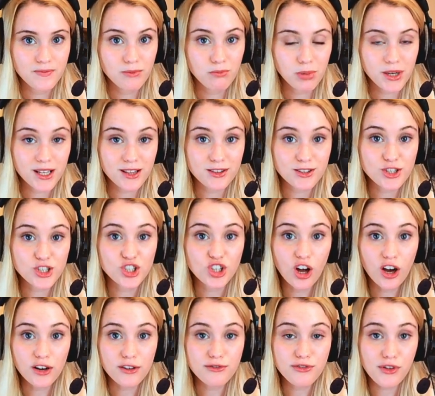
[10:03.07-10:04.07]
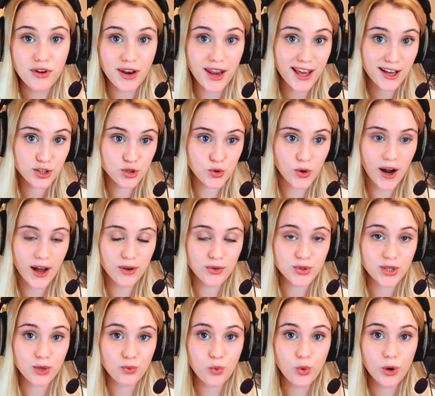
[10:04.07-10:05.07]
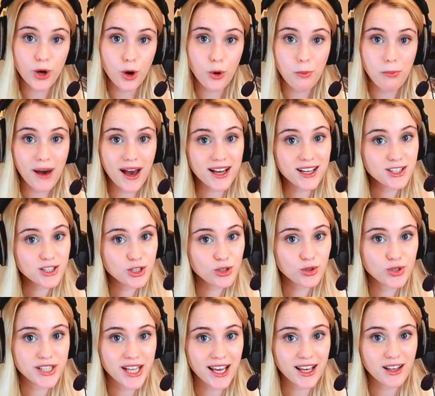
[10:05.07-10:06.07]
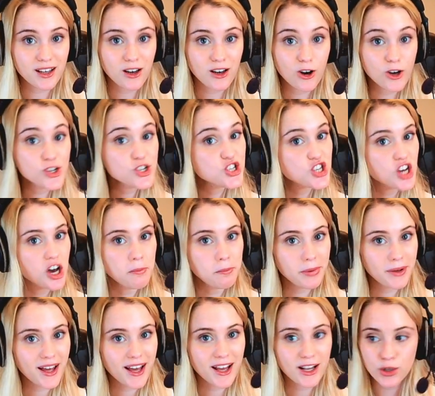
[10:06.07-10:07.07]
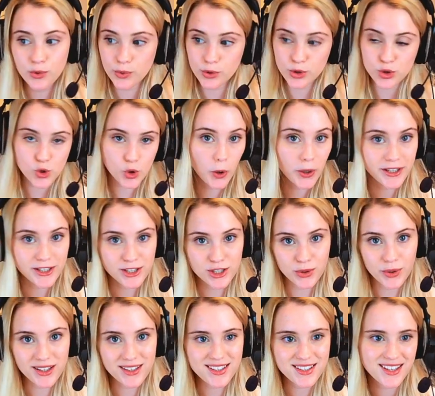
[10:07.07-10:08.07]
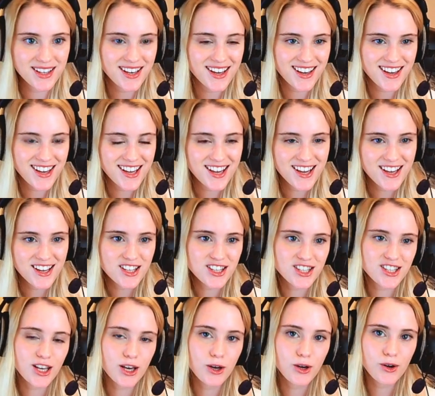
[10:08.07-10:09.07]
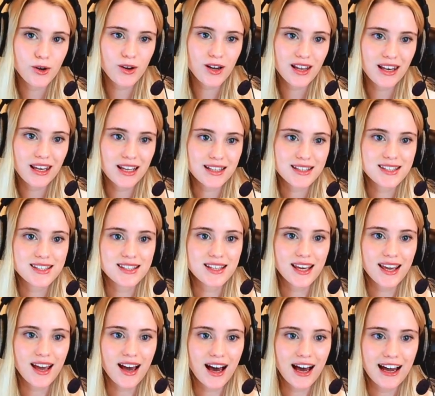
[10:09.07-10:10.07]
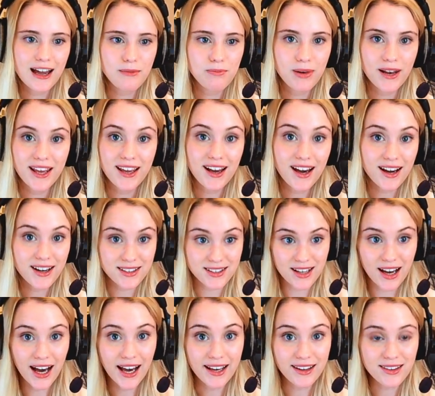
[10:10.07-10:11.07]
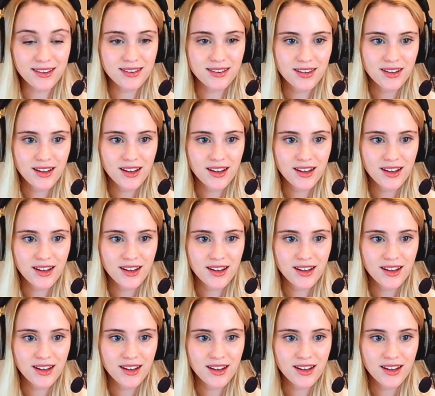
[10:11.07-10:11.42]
but at the start of the next round, it will go back into your deck on top, and you will draw into it. So let's say I play Artgaeth.